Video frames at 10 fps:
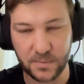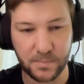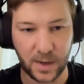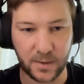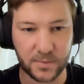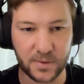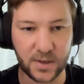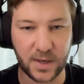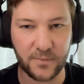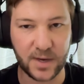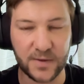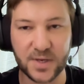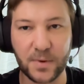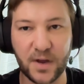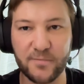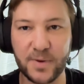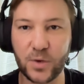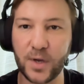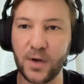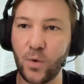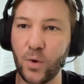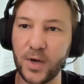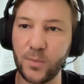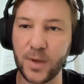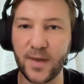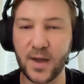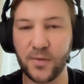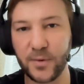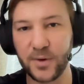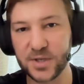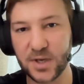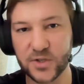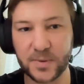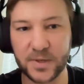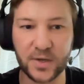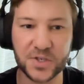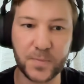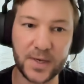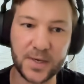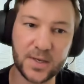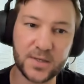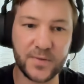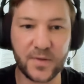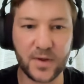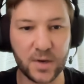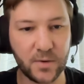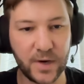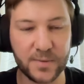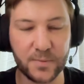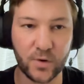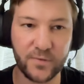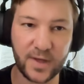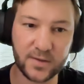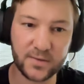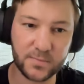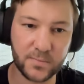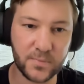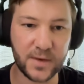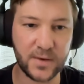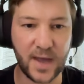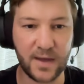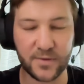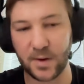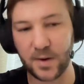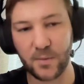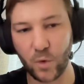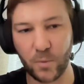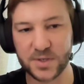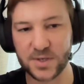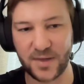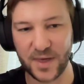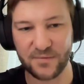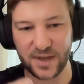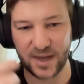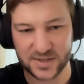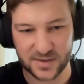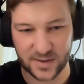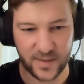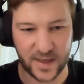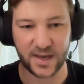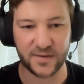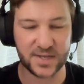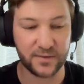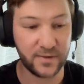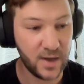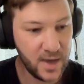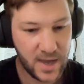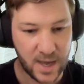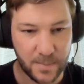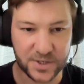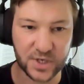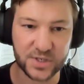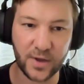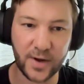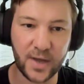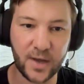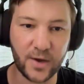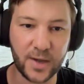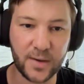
like give some kind of Bitcoin coin where they hold the reserves, but you can spend it, and then they're going to create more of that than they have, almost like FTX and that kind of stuff, but just on a